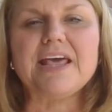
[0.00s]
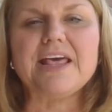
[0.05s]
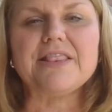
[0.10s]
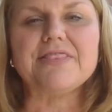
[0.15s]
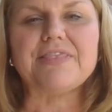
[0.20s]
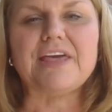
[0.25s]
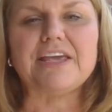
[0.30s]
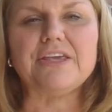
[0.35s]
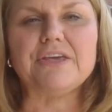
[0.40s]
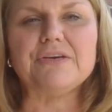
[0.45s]

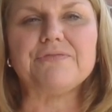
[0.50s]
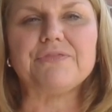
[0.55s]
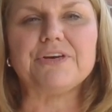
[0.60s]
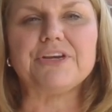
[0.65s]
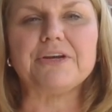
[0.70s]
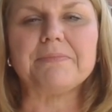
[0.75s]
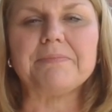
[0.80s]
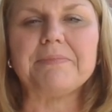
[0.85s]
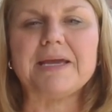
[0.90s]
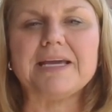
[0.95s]
Thank you for
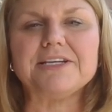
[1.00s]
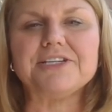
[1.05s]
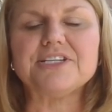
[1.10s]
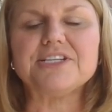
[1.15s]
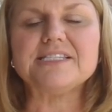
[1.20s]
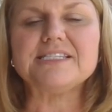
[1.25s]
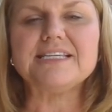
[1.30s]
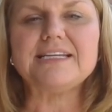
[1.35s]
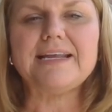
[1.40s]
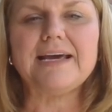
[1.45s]
your
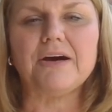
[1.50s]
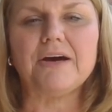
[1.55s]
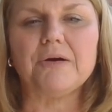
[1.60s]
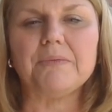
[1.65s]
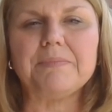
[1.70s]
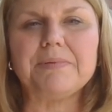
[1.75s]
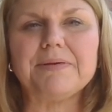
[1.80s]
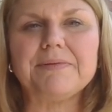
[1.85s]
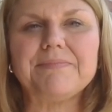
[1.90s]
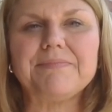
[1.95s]
patience and
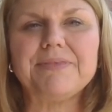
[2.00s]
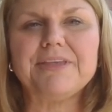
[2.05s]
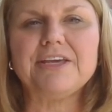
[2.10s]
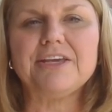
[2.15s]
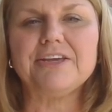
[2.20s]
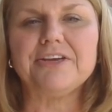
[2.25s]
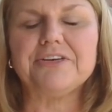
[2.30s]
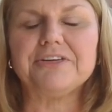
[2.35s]
help, your